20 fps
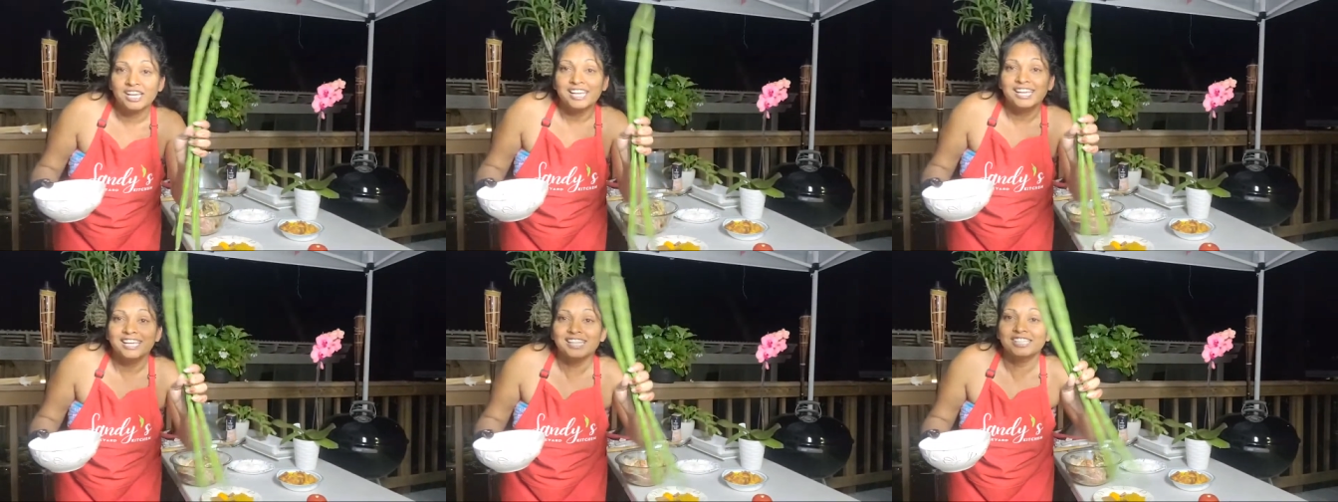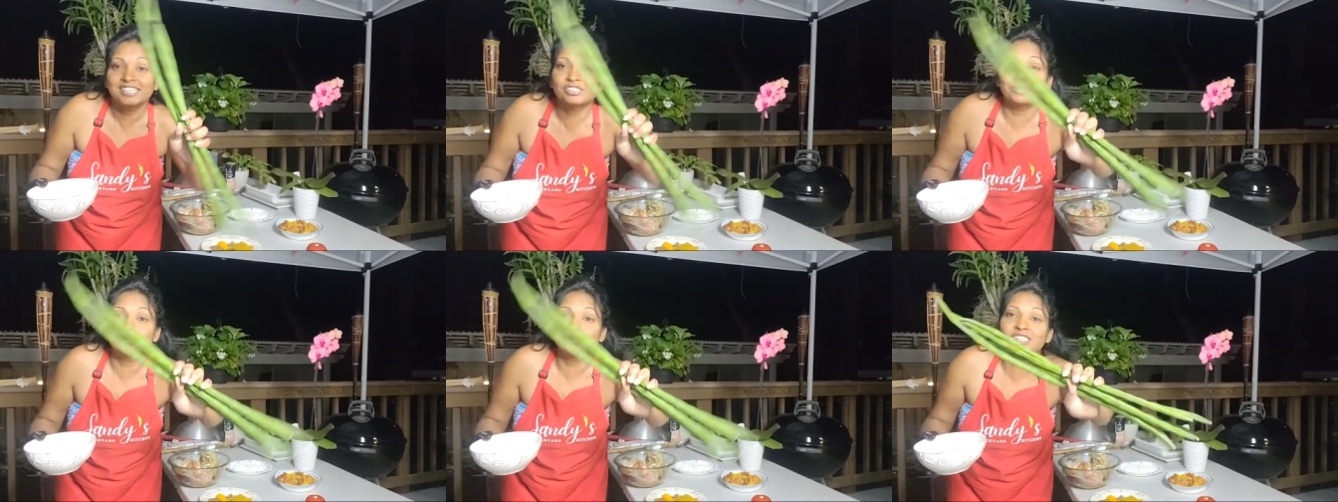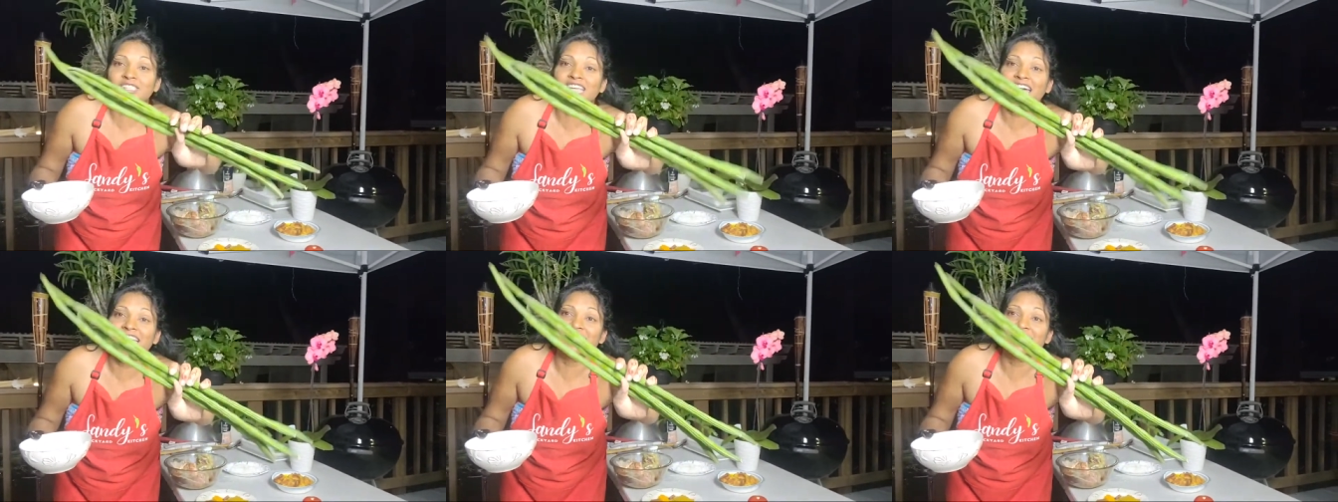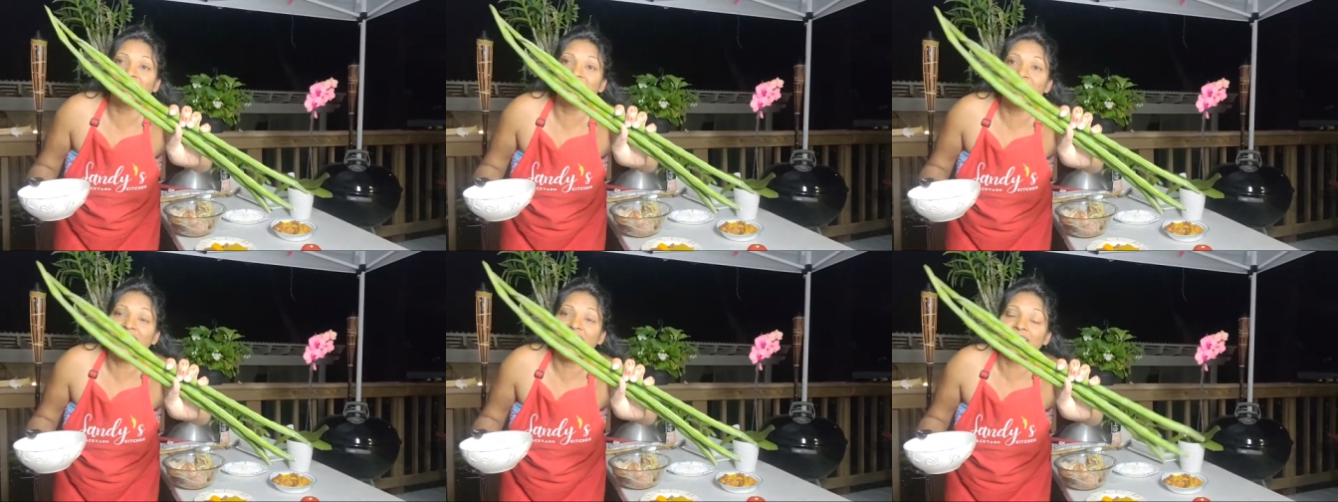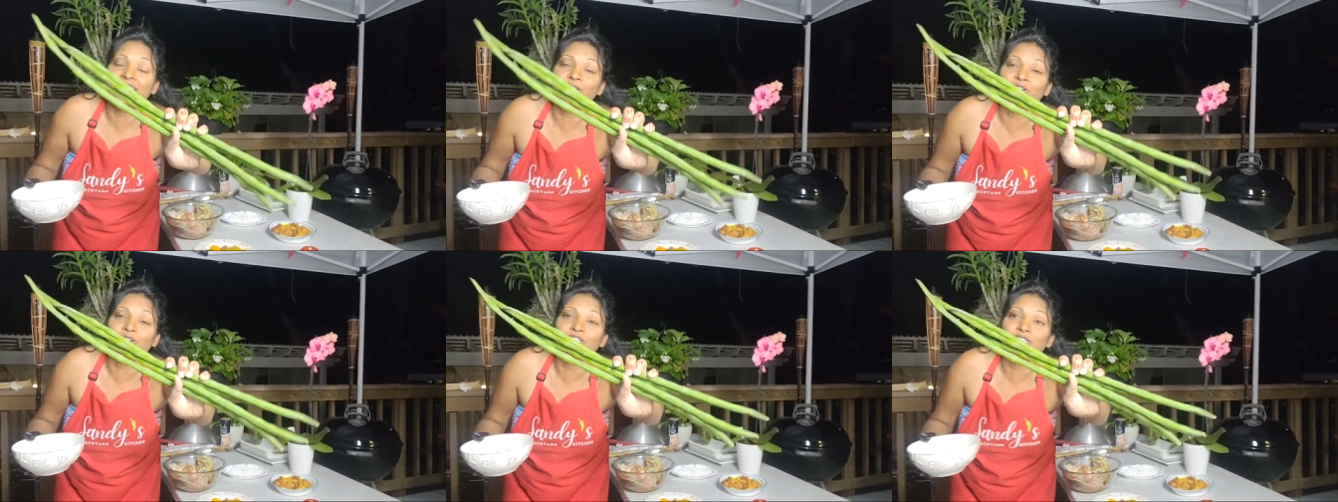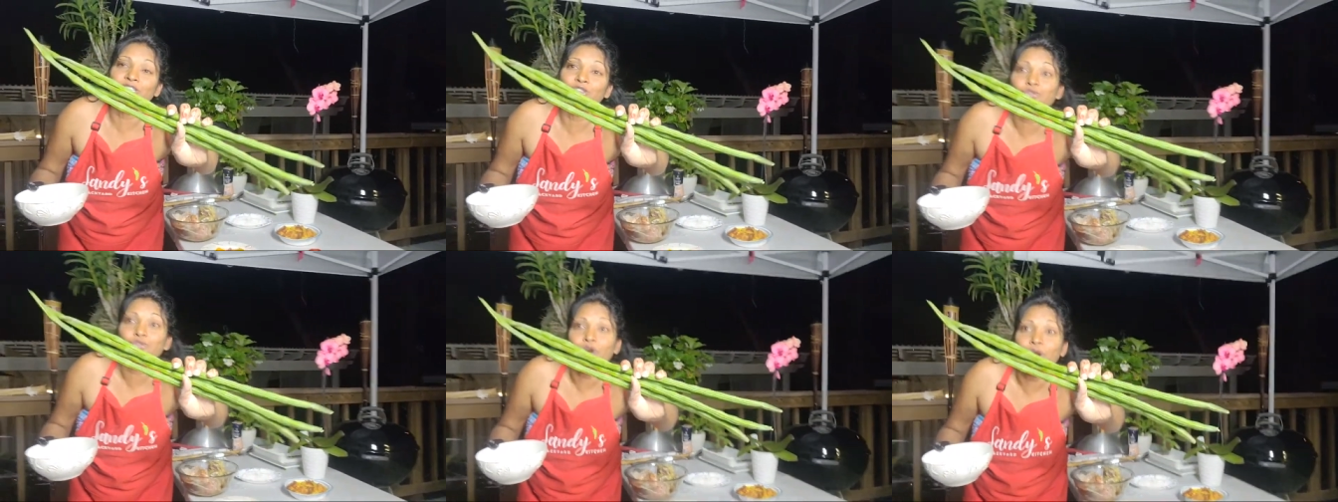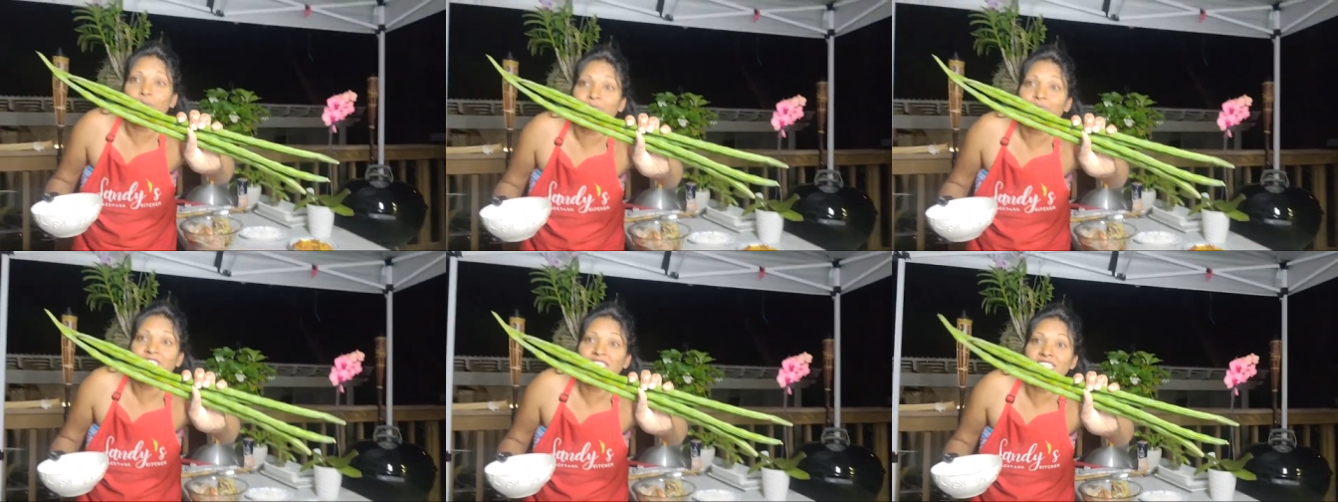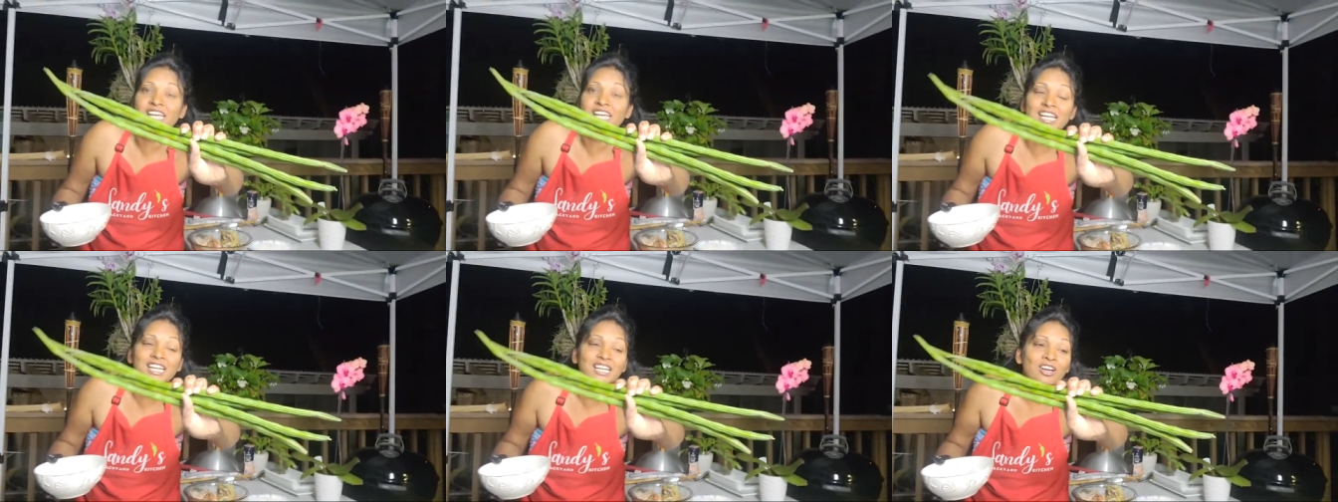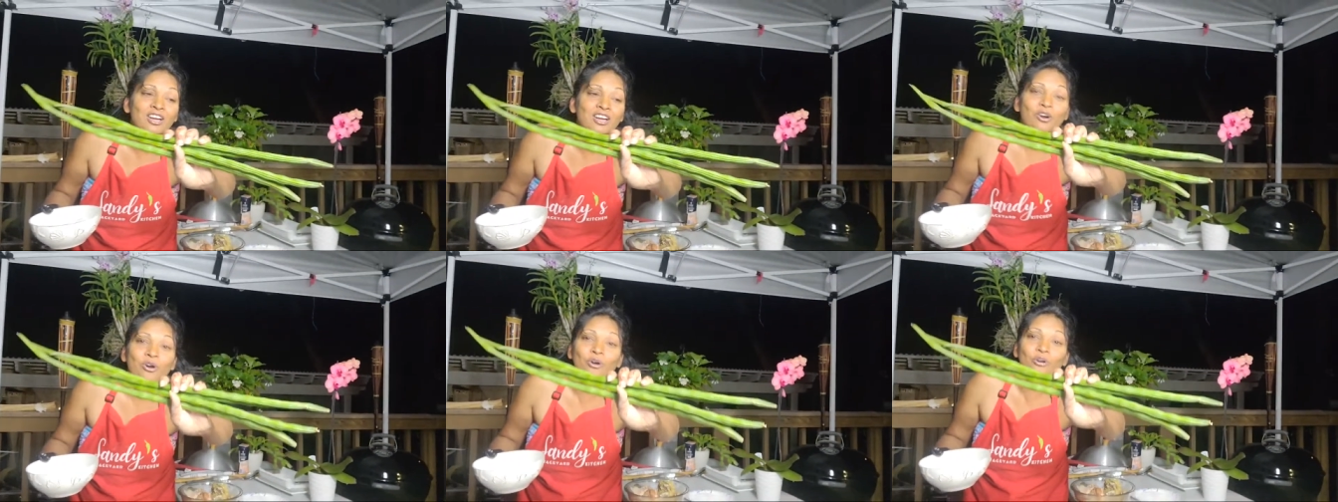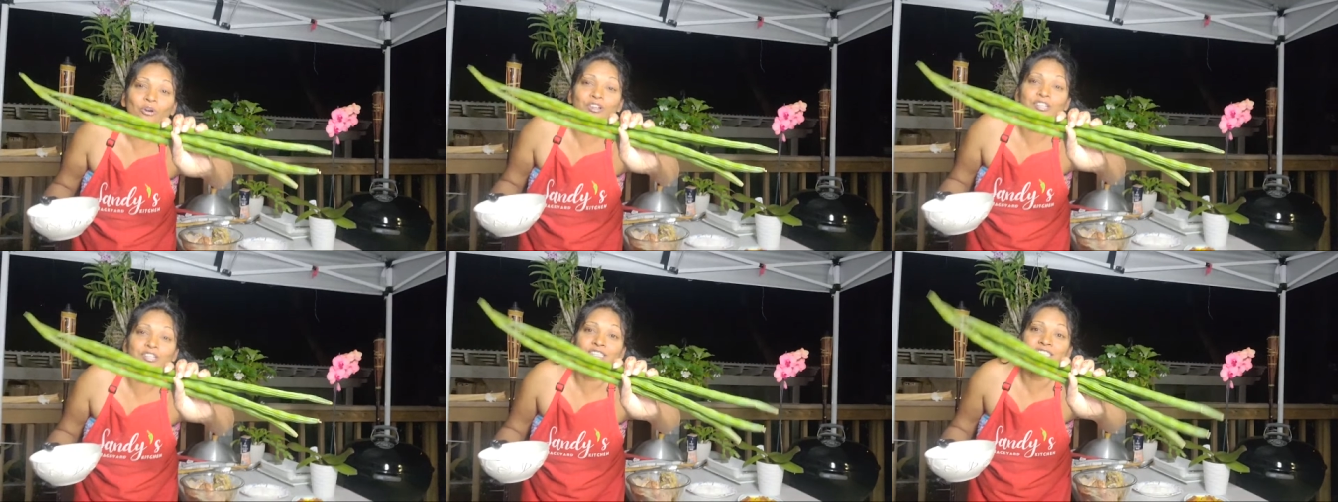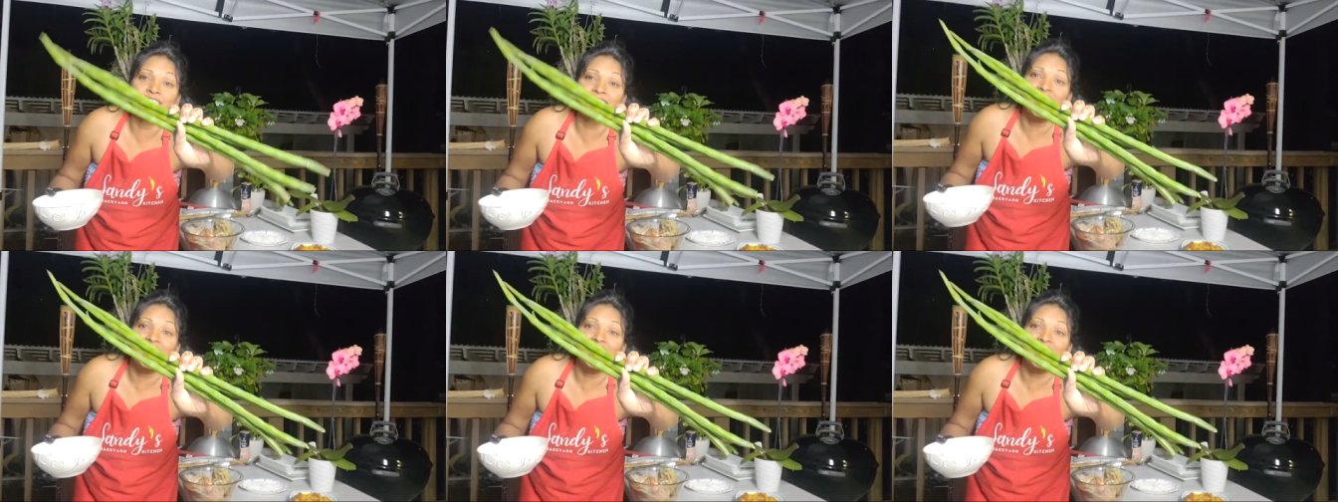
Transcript: is some saijan or the drumstick or the